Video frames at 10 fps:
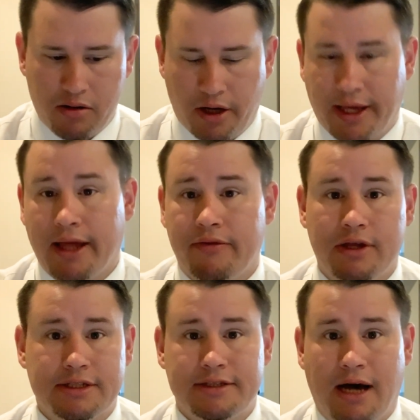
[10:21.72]
Again,
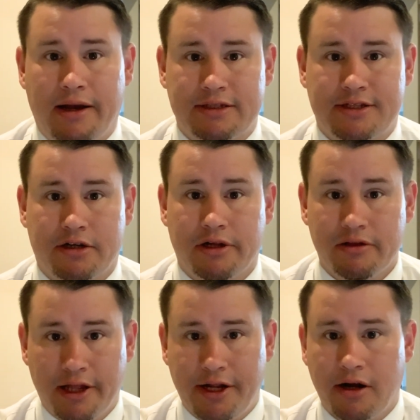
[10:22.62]
this is not necessarily
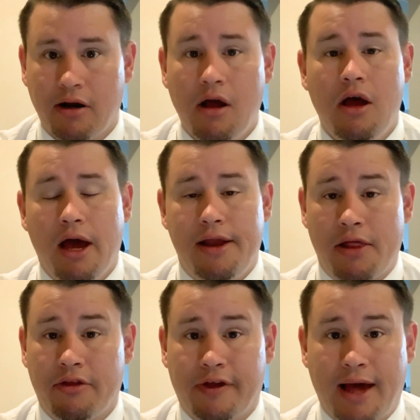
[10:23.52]
linear.
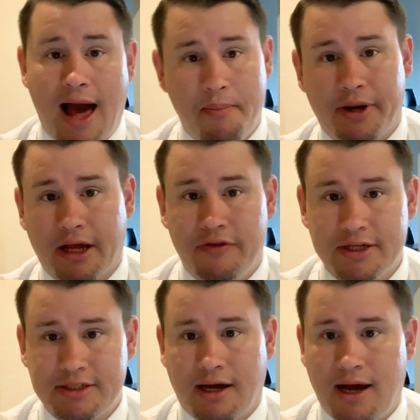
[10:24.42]
Another thing happening in
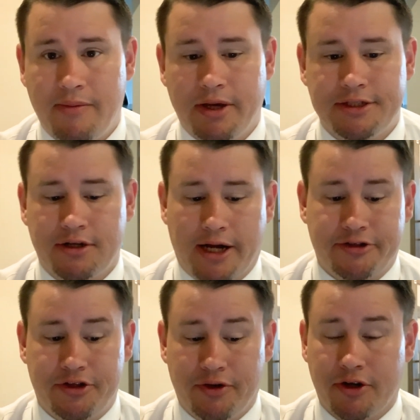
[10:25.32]
this time is you're
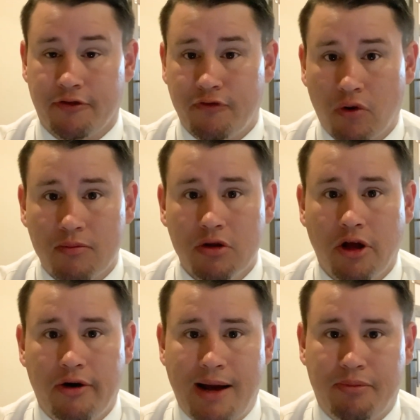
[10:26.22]
actually doing your formal
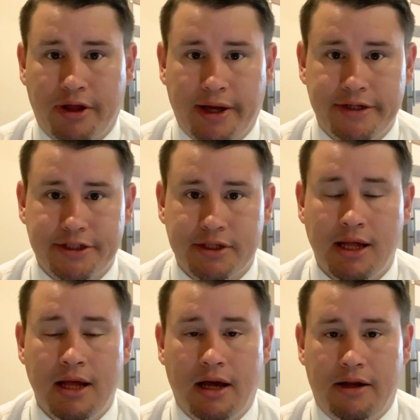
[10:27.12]
loan application,
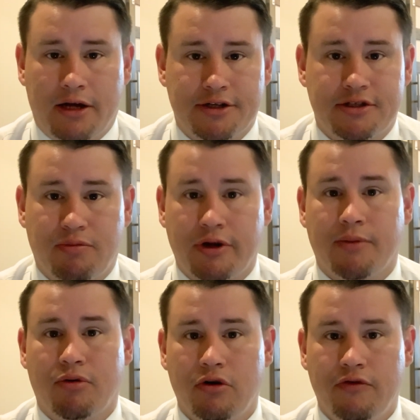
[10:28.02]
not just the
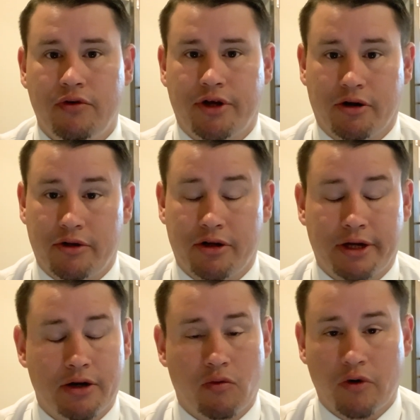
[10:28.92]
pre-approval. You're
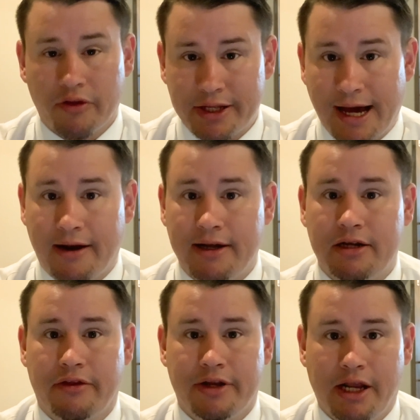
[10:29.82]
getting really down
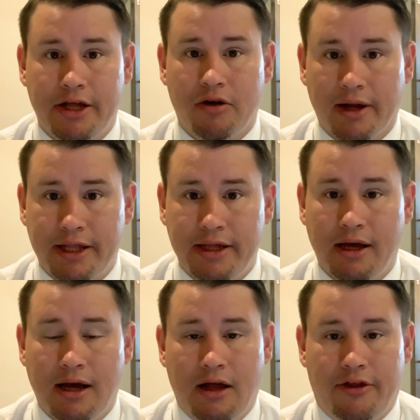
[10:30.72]
into the nitty-gritty.
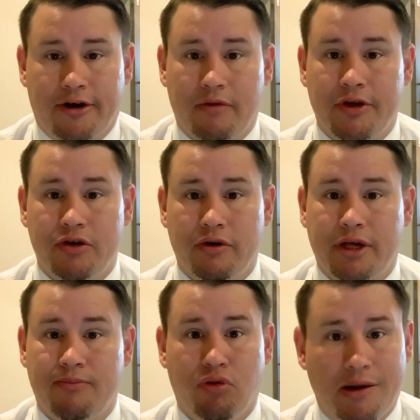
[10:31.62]
They're going to be doing
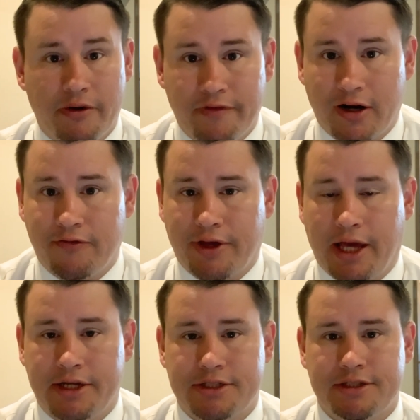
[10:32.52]
employment
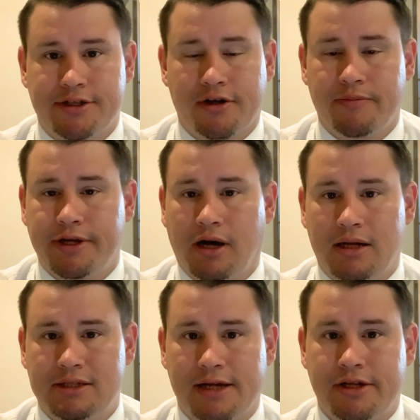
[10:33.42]
verifications. They're going to be
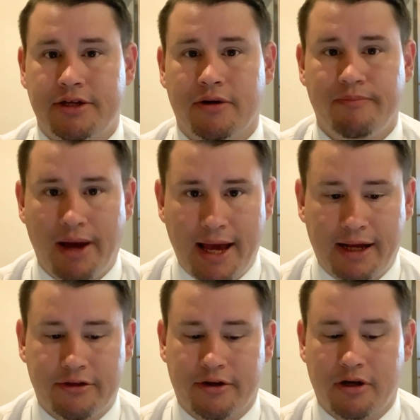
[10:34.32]
contacting your
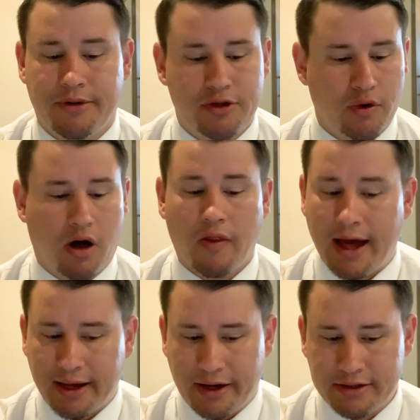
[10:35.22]
bank. They're going to be doing all
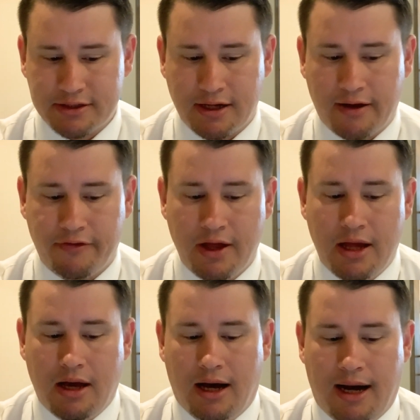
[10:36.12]
that kind of stuff.
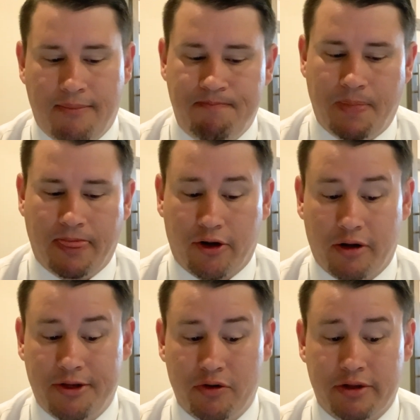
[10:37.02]
They're going to
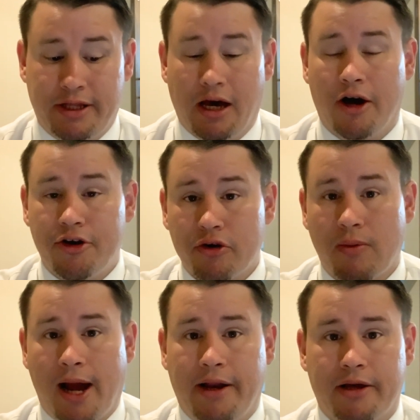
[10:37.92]
be doing the
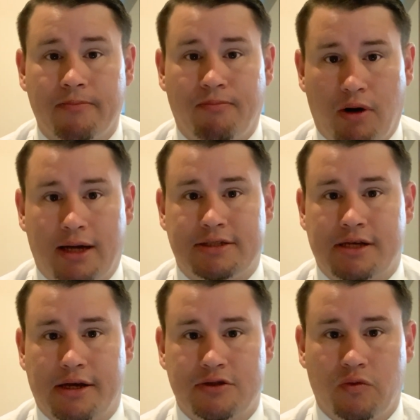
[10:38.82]
underwriting
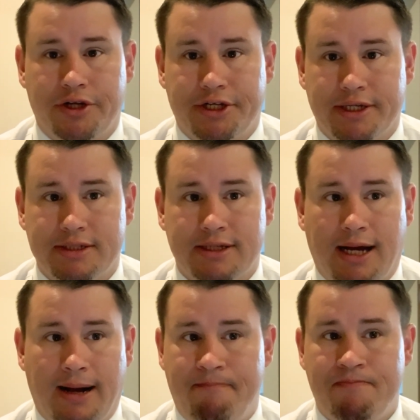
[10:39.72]
process, which is
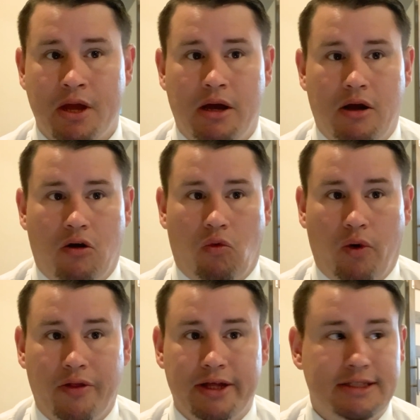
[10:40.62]

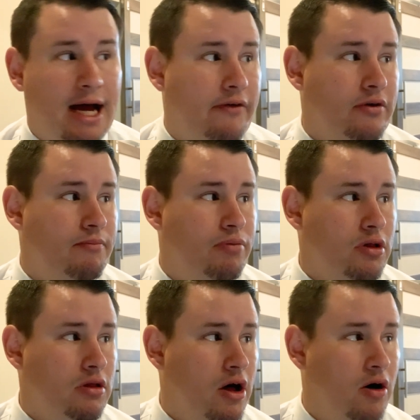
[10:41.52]
really diving
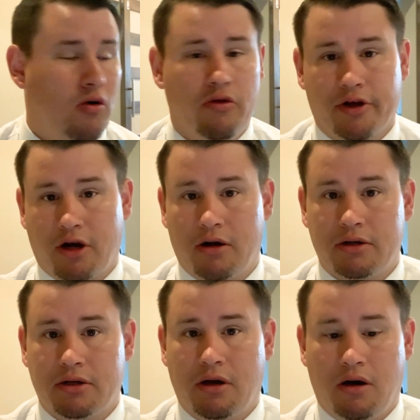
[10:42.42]
below the
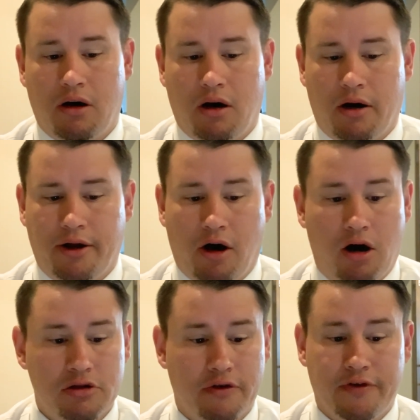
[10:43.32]
curtain on
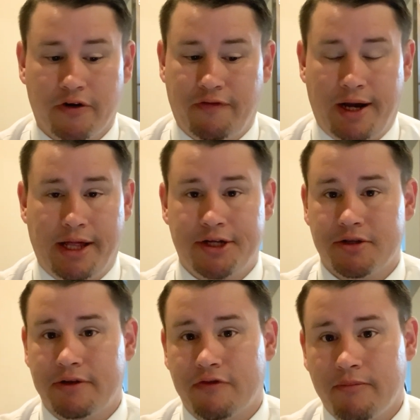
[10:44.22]
all of your
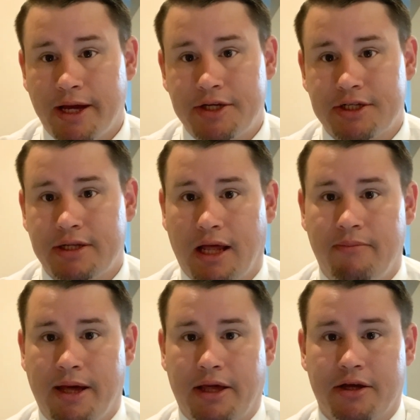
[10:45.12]
financial information and
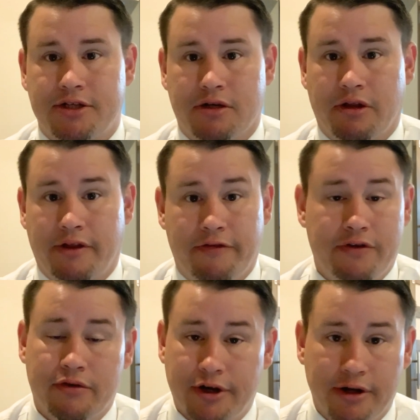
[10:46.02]
making sure that they
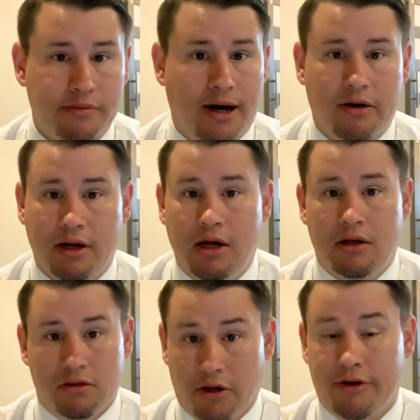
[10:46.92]
feel good about
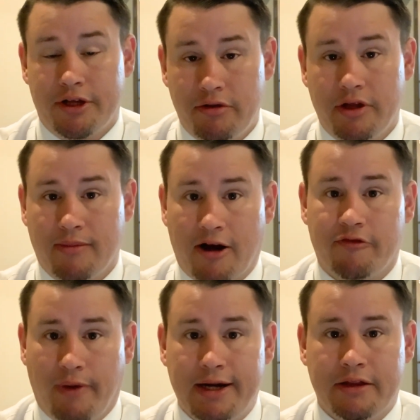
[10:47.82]
loaning you the amount
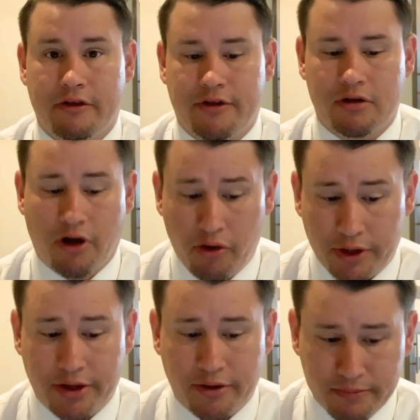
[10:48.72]
of money that they're
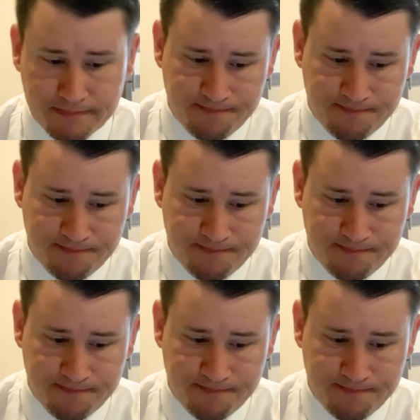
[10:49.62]
loaning you.